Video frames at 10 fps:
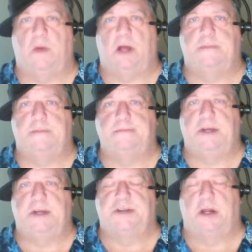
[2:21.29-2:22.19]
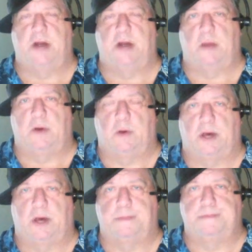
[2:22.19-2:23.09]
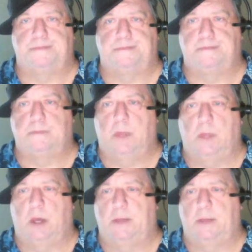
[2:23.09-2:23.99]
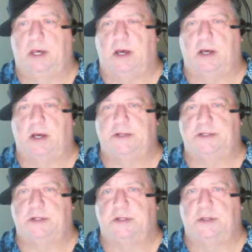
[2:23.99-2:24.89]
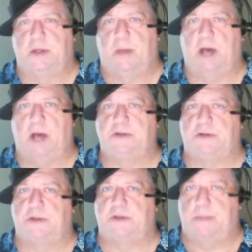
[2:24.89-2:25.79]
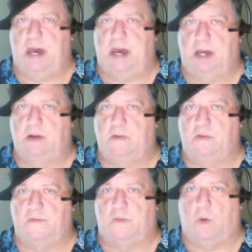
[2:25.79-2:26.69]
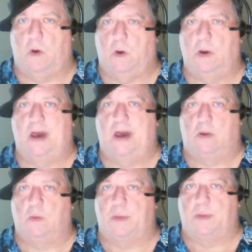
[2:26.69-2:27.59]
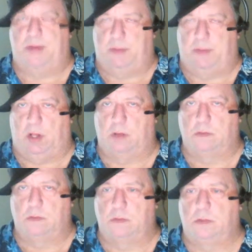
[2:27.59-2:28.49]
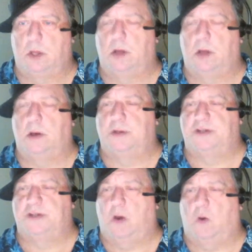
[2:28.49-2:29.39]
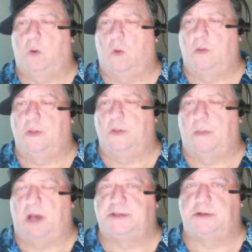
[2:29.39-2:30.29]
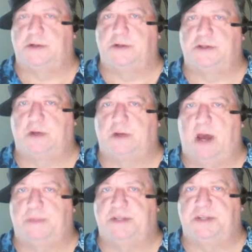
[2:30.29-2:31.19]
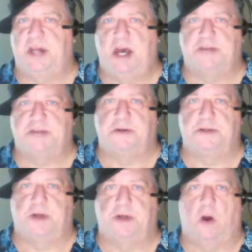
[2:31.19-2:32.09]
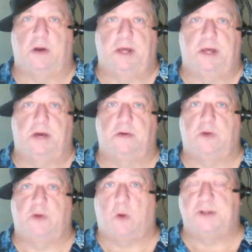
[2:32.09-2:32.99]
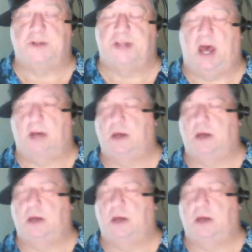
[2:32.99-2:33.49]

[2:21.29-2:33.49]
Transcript: Well, he's going to die real quick because the modules are made for a group of people, so the monsters, traps, and hazards are geared towards that.